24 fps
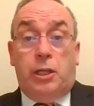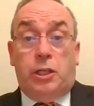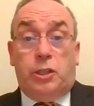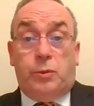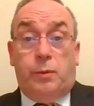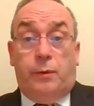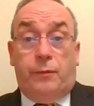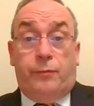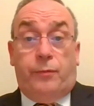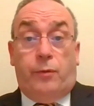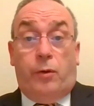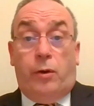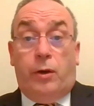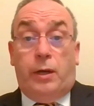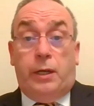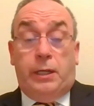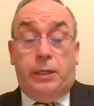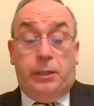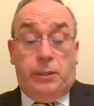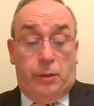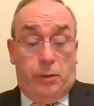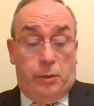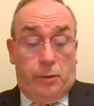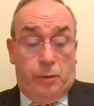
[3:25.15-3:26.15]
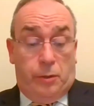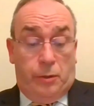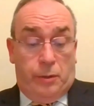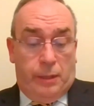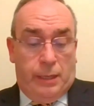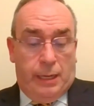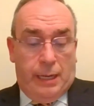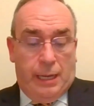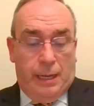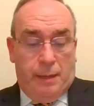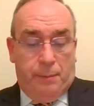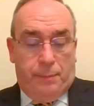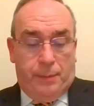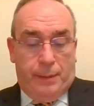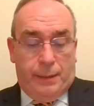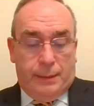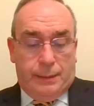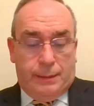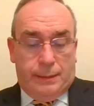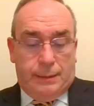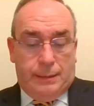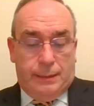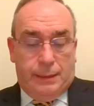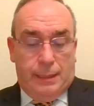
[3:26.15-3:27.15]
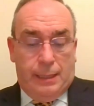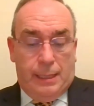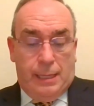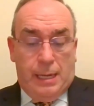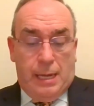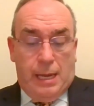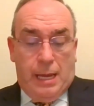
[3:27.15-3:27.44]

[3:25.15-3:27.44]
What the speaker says: to avoid her neighbors.